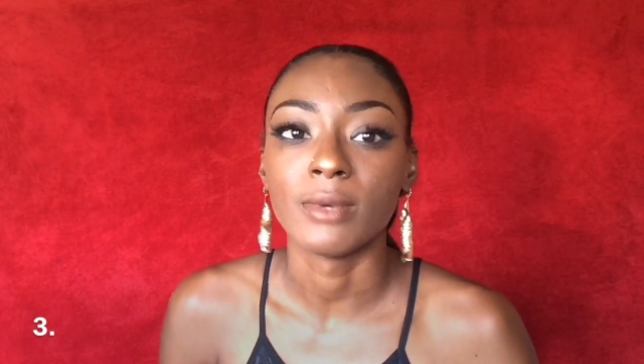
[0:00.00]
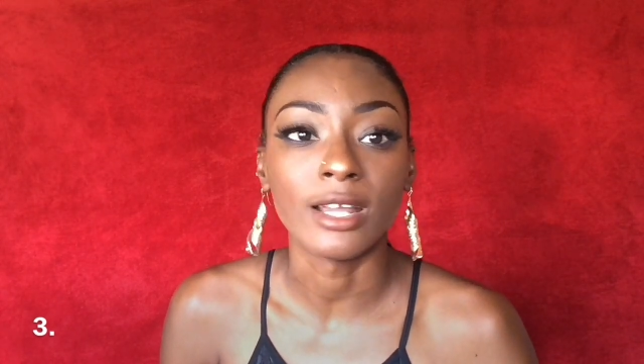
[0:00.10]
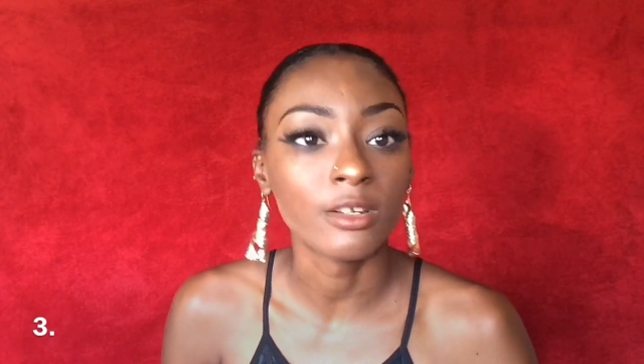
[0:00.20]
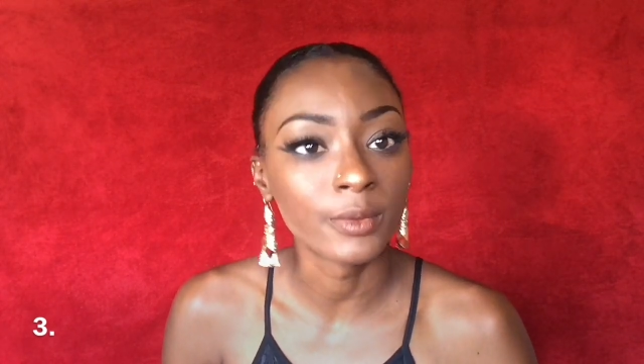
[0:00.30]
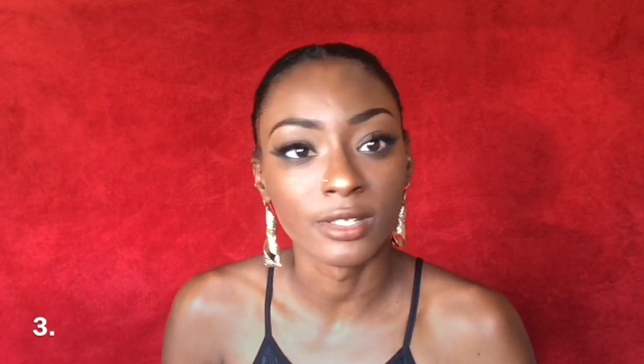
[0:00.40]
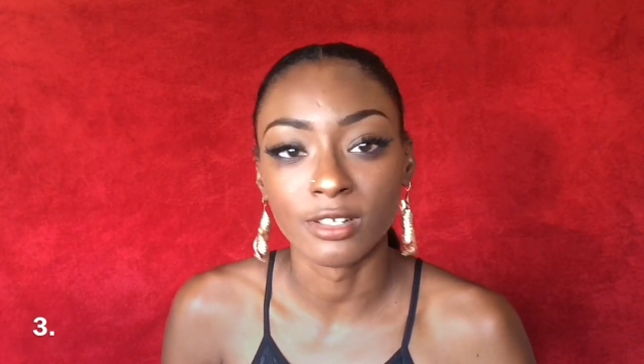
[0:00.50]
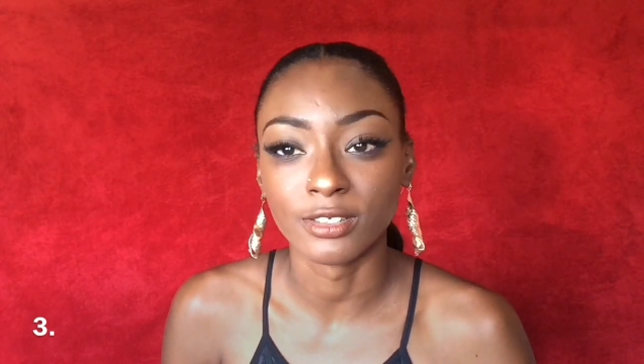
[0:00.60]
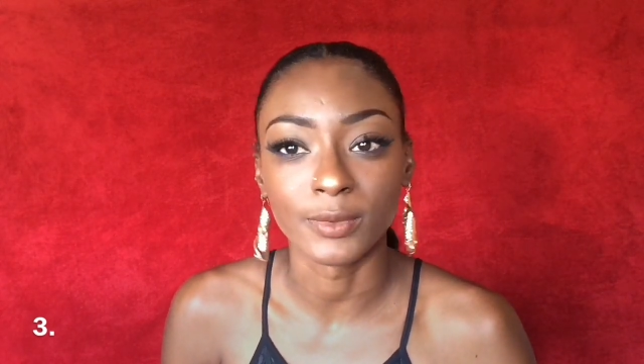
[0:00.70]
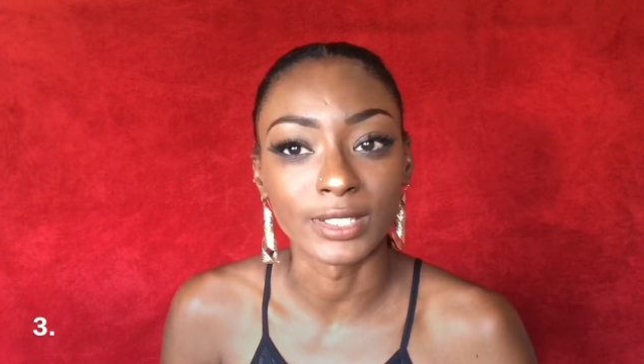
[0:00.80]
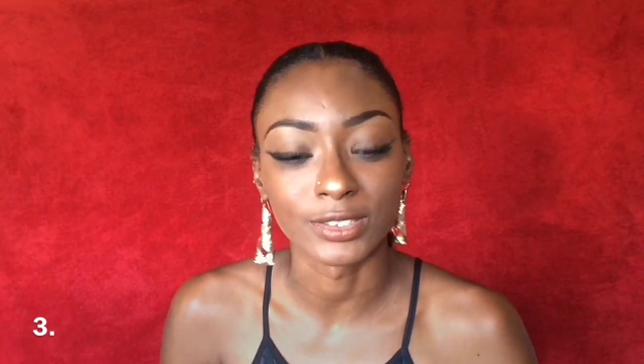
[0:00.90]
but anywhere
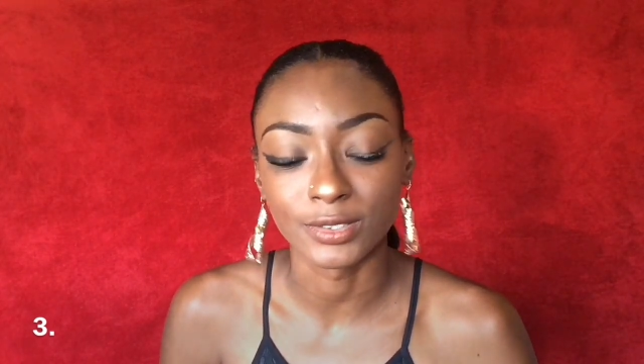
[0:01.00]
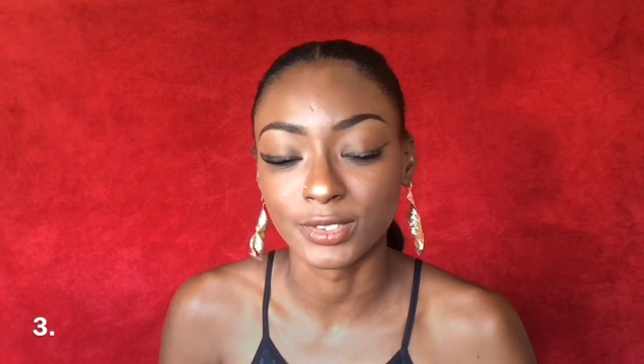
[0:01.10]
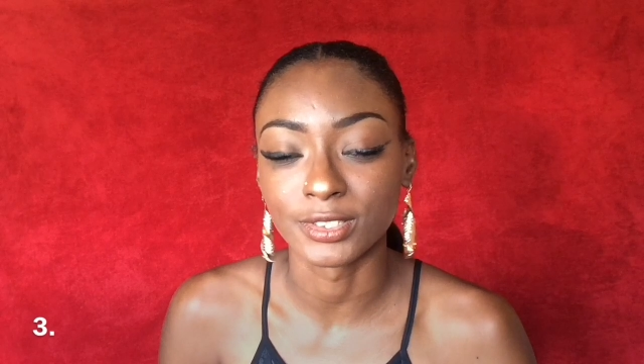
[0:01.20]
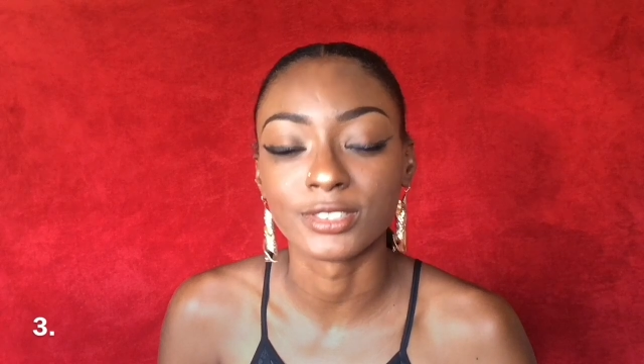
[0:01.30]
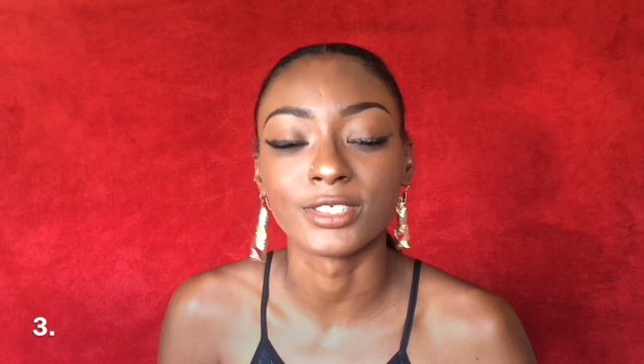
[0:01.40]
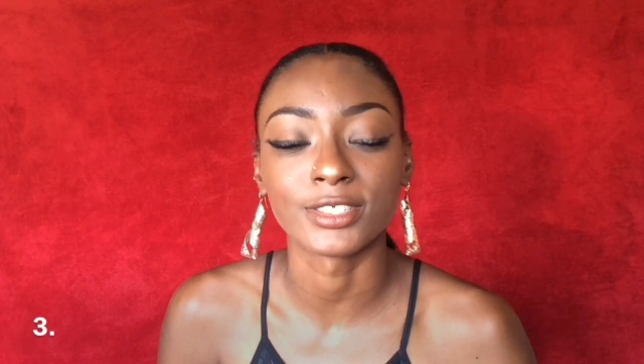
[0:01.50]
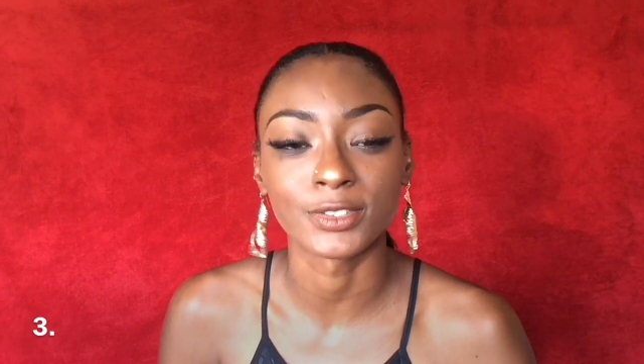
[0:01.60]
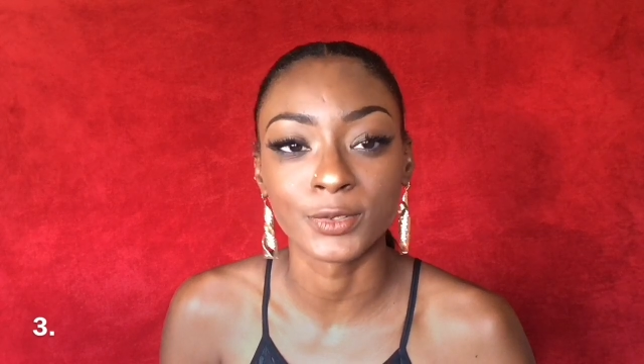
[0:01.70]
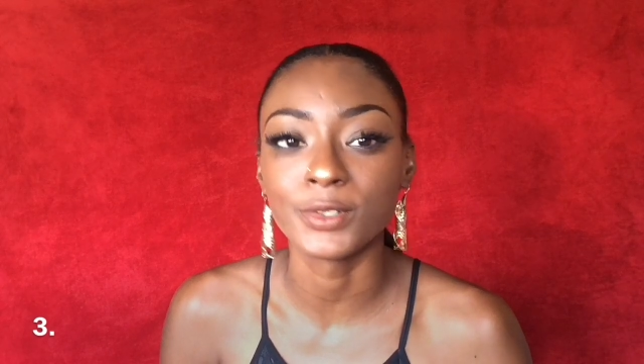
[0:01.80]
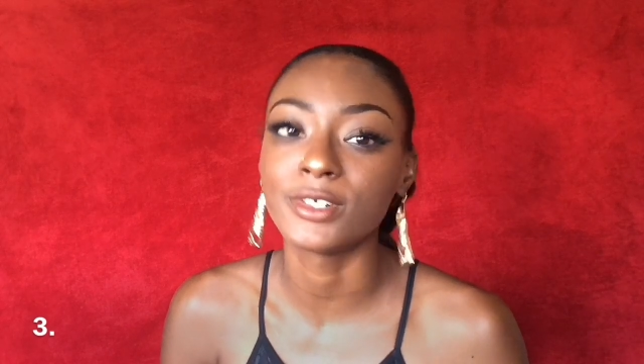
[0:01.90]
along the West Coast,
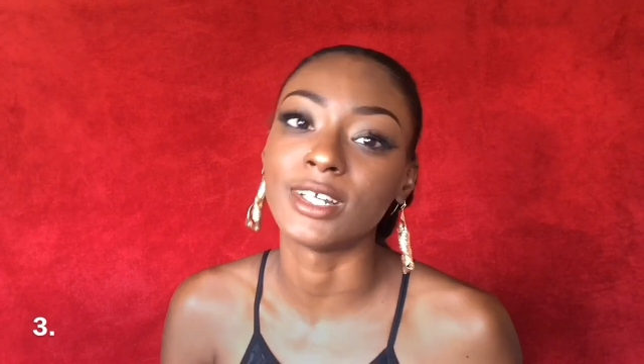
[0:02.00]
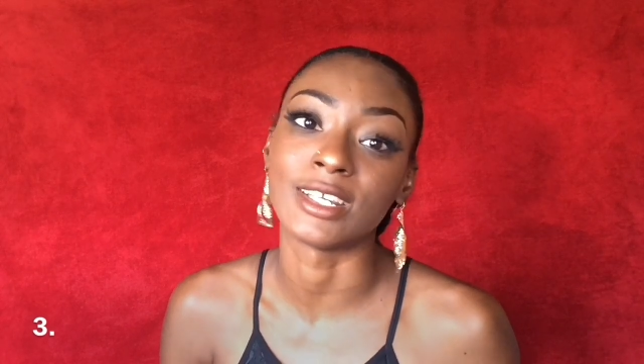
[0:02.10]
just go.